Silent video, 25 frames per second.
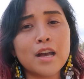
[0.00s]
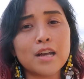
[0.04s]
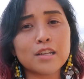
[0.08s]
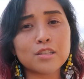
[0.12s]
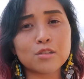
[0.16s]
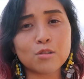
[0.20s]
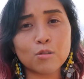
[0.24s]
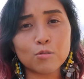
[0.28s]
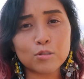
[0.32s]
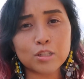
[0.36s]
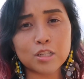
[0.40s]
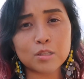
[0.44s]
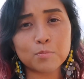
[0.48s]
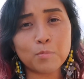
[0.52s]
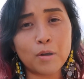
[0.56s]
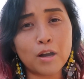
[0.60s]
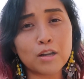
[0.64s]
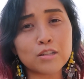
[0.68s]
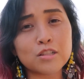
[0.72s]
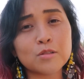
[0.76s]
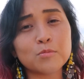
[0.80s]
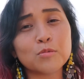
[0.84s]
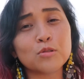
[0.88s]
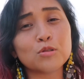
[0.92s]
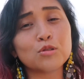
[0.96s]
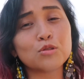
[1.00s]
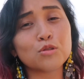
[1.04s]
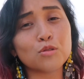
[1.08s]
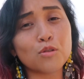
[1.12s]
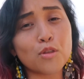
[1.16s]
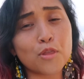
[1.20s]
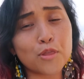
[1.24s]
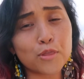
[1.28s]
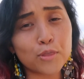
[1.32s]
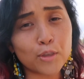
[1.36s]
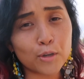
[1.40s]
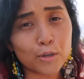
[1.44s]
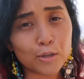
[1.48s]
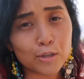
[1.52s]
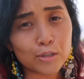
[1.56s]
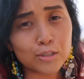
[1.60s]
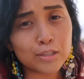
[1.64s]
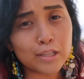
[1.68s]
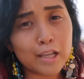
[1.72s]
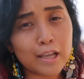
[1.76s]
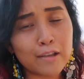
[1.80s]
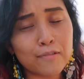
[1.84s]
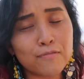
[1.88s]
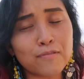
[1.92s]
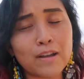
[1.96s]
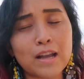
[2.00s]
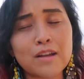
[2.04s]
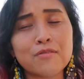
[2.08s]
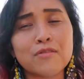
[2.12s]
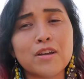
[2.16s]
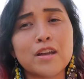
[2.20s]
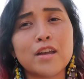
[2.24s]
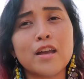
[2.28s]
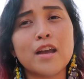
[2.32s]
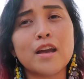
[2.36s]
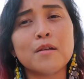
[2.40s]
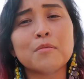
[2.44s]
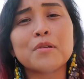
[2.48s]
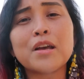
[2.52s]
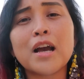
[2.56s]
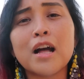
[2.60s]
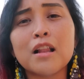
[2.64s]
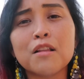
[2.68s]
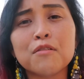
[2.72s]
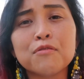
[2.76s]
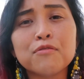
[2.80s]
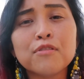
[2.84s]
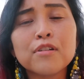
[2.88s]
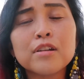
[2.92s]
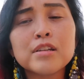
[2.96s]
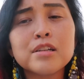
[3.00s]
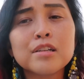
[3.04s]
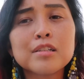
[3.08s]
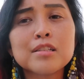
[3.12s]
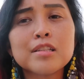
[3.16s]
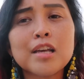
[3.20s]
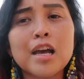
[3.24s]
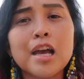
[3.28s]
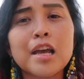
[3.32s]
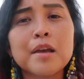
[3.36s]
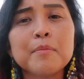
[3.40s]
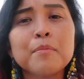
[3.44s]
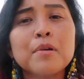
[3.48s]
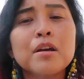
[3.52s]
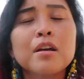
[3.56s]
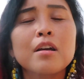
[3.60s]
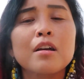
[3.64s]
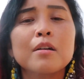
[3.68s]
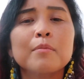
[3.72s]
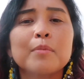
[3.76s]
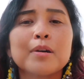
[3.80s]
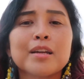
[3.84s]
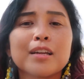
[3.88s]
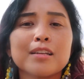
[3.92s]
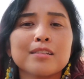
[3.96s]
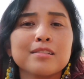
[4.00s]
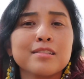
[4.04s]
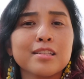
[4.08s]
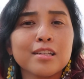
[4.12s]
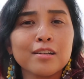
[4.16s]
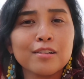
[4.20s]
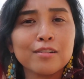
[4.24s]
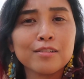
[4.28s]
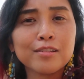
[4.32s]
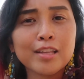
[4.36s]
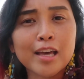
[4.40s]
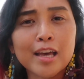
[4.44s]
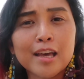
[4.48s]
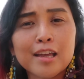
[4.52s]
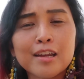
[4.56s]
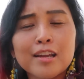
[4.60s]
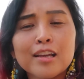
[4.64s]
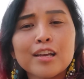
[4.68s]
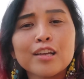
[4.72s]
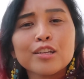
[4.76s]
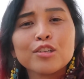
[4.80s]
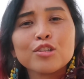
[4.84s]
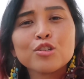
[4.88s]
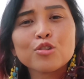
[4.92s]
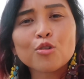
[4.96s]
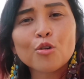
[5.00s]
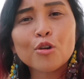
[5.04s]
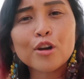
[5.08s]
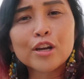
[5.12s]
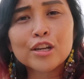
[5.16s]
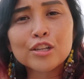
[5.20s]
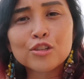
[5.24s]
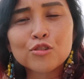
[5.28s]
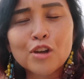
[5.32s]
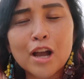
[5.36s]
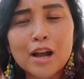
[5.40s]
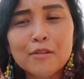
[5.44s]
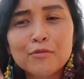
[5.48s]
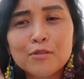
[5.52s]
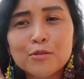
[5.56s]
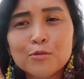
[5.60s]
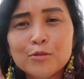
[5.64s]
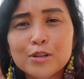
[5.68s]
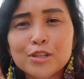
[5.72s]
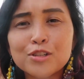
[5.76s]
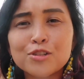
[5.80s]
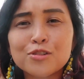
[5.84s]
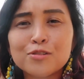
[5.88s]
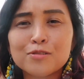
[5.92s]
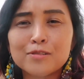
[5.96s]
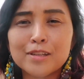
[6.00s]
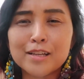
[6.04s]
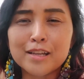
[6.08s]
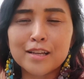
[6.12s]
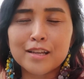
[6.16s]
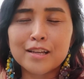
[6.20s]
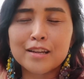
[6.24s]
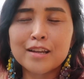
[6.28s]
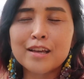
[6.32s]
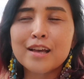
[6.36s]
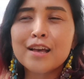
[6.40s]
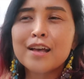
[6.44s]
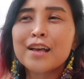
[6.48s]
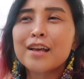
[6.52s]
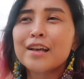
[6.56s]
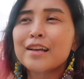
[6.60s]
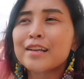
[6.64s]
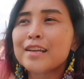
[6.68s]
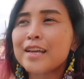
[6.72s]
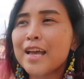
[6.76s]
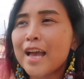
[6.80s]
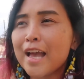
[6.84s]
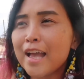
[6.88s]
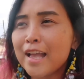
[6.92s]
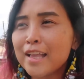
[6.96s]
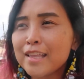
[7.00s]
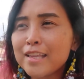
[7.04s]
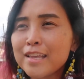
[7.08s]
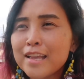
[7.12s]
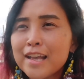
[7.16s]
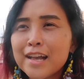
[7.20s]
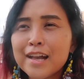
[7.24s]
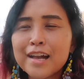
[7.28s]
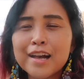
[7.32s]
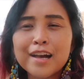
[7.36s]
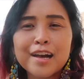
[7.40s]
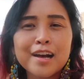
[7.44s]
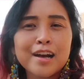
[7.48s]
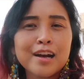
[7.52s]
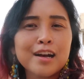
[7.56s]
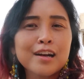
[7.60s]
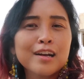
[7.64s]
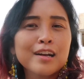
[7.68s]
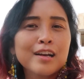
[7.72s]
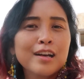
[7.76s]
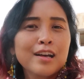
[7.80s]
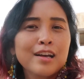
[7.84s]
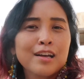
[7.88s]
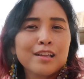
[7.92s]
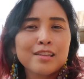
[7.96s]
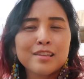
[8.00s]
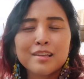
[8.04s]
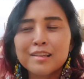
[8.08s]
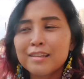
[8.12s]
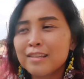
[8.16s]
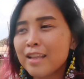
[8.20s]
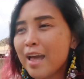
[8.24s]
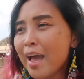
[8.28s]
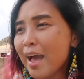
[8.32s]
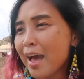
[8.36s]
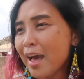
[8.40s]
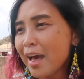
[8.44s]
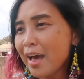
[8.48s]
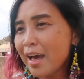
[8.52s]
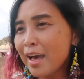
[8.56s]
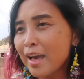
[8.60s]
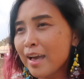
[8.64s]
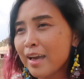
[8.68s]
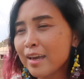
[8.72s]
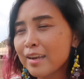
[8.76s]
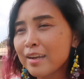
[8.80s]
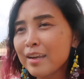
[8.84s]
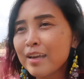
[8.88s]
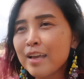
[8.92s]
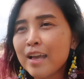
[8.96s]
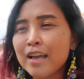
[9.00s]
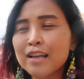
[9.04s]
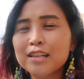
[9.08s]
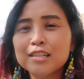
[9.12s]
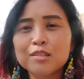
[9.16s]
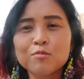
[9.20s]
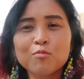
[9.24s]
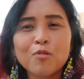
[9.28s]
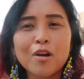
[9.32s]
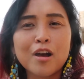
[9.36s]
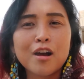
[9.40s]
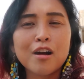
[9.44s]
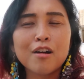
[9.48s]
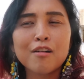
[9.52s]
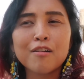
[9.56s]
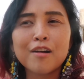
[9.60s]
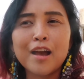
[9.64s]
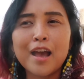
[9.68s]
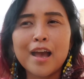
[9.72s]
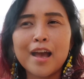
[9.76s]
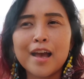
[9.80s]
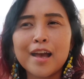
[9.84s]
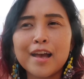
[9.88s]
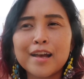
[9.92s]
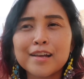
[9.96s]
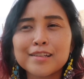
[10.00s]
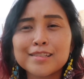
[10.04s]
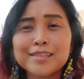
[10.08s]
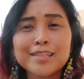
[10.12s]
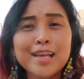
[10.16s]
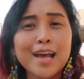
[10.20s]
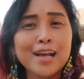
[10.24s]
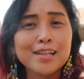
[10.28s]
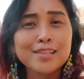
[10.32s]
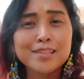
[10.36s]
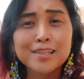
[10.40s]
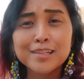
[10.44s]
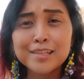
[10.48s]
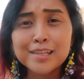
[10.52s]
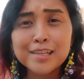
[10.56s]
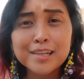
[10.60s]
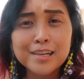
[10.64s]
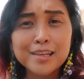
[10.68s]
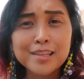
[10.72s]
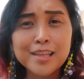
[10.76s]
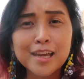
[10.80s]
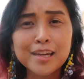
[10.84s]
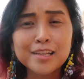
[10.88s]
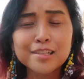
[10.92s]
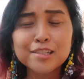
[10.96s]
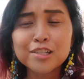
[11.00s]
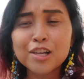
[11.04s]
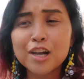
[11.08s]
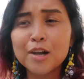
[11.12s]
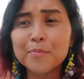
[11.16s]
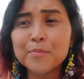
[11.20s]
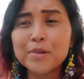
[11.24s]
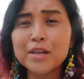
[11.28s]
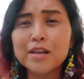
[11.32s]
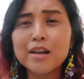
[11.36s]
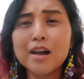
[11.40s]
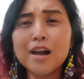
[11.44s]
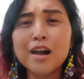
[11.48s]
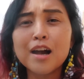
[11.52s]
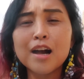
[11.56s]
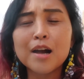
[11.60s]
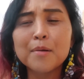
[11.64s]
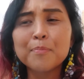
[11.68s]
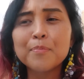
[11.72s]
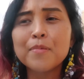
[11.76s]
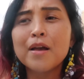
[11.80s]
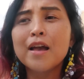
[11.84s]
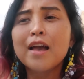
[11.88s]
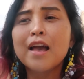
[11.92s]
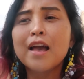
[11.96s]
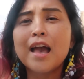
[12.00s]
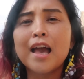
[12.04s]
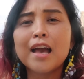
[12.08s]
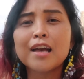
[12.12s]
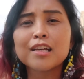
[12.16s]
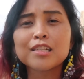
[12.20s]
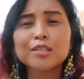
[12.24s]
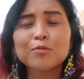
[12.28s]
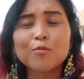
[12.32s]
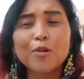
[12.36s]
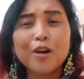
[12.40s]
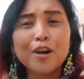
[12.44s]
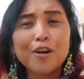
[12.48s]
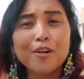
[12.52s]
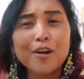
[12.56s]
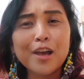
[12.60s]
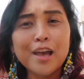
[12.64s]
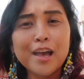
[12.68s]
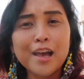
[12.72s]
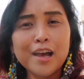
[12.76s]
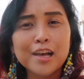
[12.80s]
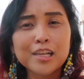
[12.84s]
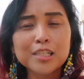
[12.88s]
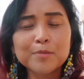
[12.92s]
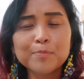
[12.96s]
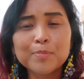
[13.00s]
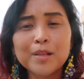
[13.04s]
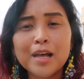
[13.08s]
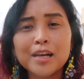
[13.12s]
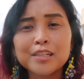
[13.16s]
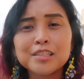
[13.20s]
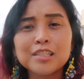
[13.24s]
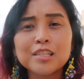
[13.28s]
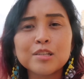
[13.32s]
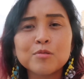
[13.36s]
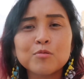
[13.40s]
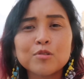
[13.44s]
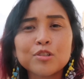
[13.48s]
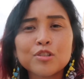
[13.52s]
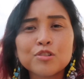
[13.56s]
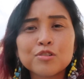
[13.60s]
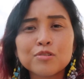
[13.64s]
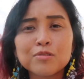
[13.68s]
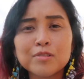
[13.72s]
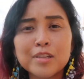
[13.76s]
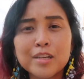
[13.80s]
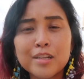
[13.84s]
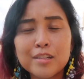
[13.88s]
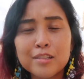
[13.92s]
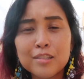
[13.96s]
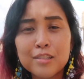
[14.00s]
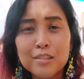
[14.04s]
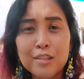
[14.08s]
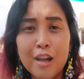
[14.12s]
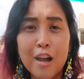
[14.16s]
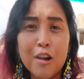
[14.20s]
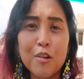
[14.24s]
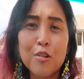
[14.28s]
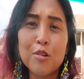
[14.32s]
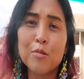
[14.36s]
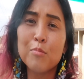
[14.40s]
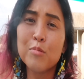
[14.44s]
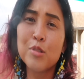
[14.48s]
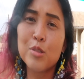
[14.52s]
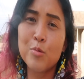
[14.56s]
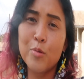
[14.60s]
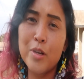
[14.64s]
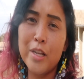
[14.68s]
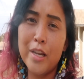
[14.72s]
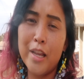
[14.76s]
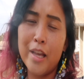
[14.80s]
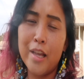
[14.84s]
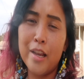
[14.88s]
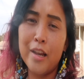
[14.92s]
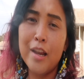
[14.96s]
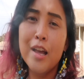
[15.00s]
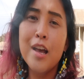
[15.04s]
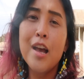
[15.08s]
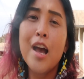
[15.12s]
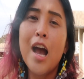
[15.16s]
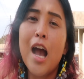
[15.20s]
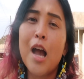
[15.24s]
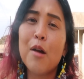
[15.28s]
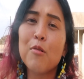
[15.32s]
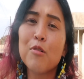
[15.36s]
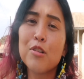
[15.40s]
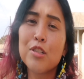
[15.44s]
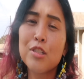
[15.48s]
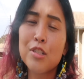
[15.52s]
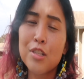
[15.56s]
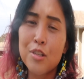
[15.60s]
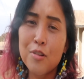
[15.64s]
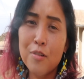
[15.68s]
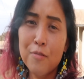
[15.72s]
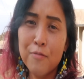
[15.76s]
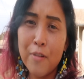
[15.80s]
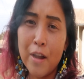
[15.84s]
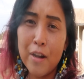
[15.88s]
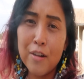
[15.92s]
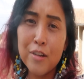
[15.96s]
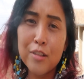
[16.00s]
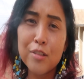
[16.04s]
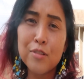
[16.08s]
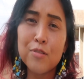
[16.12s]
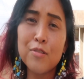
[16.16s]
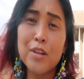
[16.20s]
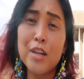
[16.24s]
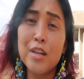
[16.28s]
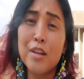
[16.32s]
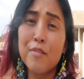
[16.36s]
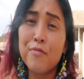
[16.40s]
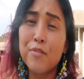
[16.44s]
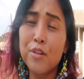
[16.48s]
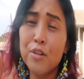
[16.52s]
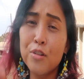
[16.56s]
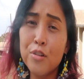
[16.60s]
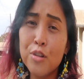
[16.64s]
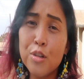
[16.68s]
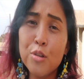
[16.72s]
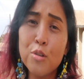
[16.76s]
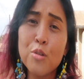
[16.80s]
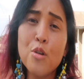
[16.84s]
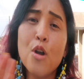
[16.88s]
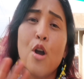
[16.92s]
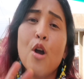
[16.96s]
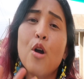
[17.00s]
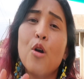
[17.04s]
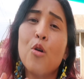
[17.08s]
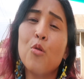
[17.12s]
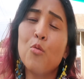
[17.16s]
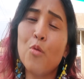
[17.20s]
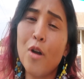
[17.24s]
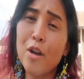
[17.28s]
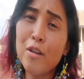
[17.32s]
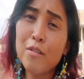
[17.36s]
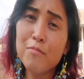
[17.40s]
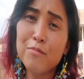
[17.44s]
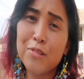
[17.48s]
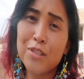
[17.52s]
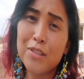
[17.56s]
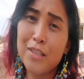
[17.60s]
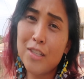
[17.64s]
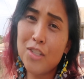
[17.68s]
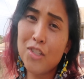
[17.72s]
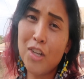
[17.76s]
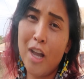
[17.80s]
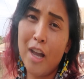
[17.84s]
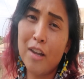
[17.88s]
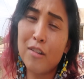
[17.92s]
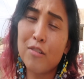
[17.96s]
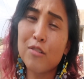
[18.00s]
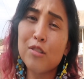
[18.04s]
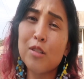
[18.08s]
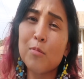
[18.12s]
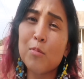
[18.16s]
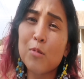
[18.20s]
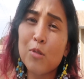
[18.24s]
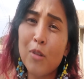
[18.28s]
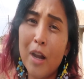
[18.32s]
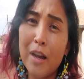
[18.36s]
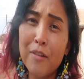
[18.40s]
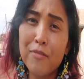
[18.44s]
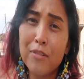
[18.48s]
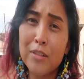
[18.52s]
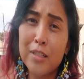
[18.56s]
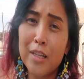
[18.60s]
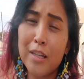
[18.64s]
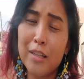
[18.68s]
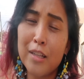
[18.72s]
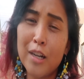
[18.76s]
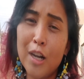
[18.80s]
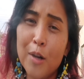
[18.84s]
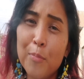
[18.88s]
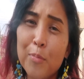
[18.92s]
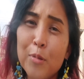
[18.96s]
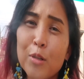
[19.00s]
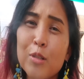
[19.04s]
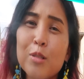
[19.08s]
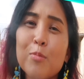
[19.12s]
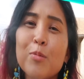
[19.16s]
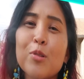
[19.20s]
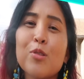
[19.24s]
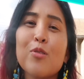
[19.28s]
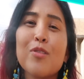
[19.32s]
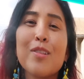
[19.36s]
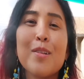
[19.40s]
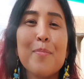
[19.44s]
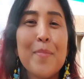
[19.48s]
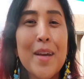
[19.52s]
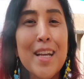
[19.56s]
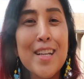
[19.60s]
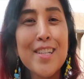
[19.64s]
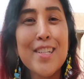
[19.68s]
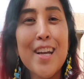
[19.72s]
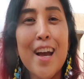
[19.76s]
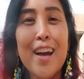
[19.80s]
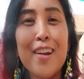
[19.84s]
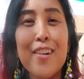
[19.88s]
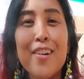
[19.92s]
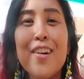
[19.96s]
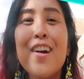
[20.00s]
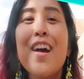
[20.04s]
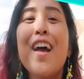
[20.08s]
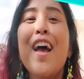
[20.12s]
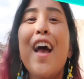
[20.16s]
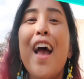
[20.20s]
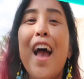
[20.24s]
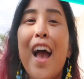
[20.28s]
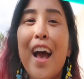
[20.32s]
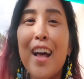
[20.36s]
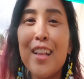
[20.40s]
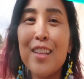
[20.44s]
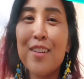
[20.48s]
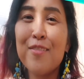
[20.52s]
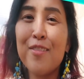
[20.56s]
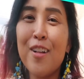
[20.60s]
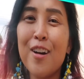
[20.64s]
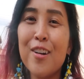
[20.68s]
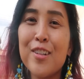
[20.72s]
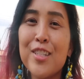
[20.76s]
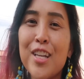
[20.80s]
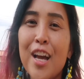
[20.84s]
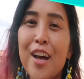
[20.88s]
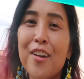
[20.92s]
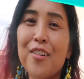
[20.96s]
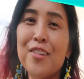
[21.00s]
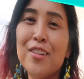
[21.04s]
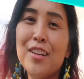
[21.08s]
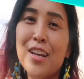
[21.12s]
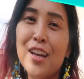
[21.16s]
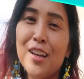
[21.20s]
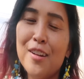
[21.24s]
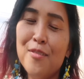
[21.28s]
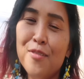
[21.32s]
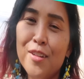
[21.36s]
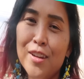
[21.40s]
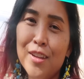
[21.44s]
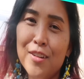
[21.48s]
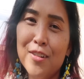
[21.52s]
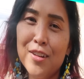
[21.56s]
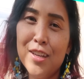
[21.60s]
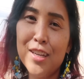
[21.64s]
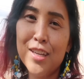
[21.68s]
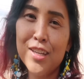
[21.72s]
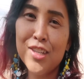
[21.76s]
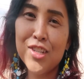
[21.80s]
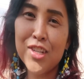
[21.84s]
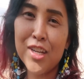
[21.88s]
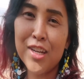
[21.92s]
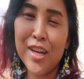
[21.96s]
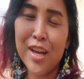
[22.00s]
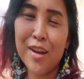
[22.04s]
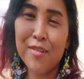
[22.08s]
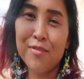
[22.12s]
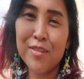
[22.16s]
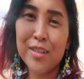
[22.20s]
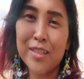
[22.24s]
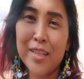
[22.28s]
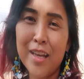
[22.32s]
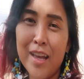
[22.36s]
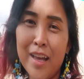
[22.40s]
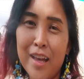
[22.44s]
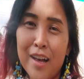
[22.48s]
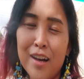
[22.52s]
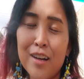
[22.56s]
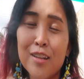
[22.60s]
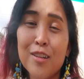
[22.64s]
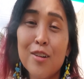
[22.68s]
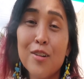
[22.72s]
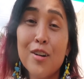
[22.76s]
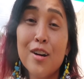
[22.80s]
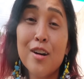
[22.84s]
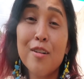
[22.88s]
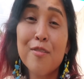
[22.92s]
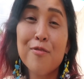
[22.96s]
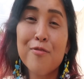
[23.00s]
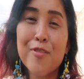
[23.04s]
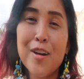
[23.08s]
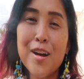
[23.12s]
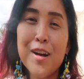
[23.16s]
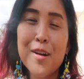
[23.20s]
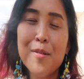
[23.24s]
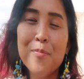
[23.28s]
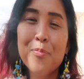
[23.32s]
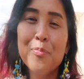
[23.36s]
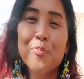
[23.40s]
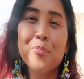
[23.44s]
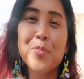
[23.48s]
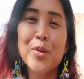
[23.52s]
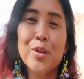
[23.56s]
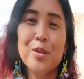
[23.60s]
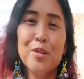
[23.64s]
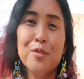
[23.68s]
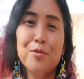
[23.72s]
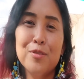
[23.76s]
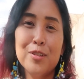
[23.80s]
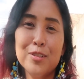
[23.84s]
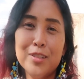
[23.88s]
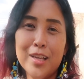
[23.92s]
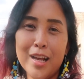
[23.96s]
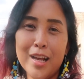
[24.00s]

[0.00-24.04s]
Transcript: as close as possible to Thursday, five A M California time. But until then, enjoy Travel with Jewelyn, Kenya, Lalaan, as well as Tanzania that is coming up, as well as Planting with Jewelyn, Stockholm, Sweden. I will see you very soon, and if you're new, welcome to the channel. Subscribe for daily uploads between the main channel and the vlog channel. You get a video each and every day. Aloha from beautiful